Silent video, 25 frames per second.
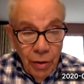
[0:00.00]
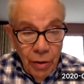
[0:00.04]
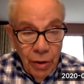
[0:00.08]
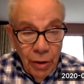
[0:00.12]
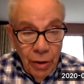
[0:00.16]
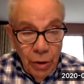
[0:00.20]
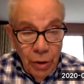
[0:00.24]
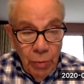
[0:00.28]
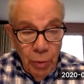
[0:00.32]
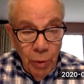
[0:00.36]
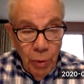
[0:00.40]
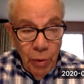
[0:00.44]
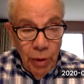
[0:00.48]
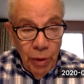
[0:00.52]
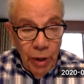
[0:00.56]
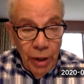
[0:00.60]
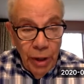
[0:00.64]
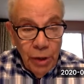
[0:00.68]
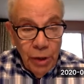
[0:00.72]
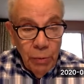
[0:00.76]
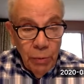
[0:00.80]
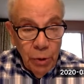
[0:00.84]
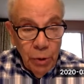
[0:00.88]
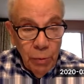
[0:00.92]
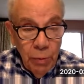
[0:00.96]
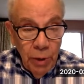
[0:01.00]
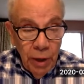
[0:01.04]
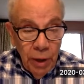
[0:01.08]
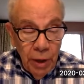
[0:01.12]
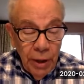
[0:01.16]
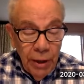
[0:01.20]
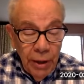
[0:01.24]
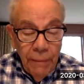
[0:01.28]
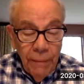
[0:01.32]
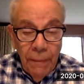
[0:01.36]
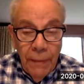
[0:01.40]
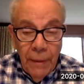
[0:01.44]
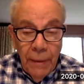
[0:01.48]
spoken as
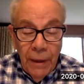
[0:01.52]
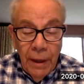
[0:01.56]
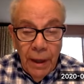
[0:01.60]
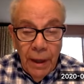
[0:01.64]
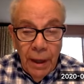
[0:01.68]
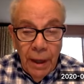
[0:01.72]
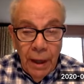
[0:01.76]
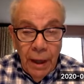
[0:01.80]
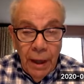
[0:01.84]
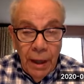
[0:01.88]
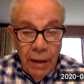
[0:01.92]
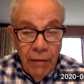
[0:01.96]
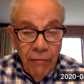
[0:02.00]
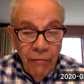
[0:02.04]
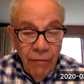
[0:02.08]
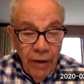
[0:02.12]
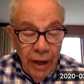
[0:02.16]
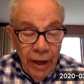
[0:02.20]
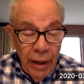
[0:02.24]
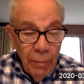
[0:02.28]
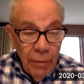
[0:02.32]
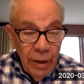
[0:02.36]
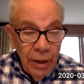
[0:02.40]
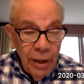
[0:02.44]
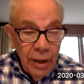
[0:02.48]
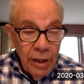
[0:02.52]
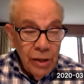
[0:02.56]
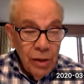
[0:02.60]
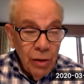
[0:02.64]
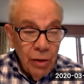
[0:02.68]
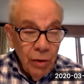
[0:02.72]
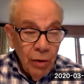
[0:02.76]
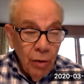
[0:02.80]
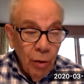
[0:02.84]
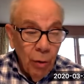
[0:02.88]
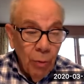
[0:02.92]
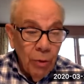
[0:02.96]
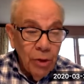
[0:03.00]
mishpacha, family is
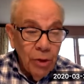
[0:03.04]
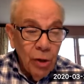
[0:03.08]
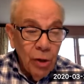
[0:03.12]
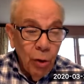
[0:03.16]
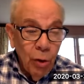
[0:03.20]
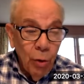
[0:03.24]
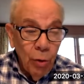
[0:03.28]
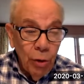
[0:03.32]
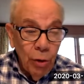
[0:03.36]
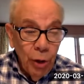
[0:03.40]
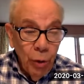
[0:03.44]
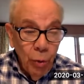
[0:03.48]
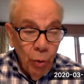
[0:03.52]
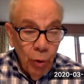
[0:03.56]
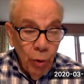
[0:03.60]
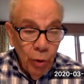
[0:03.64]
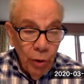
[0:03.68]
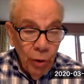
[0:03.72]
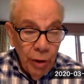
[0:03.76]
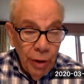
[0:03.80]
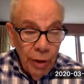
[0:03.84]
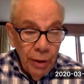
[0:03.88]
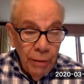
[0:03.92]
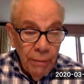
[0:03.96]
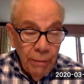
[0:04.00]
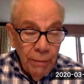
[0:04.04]
almost a holy word